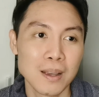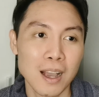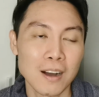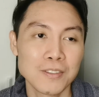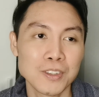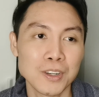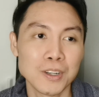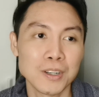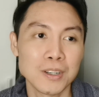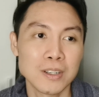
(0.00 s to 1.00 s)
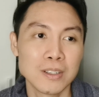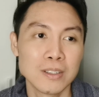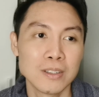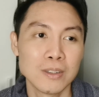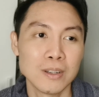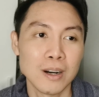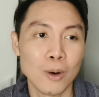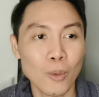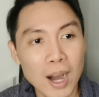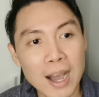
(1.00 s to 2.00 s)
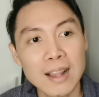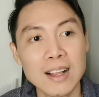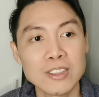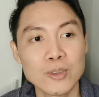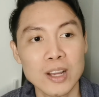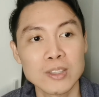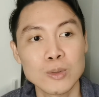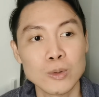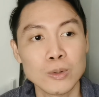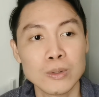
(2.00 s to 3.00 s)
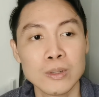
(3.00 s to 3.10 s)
after a while I tried to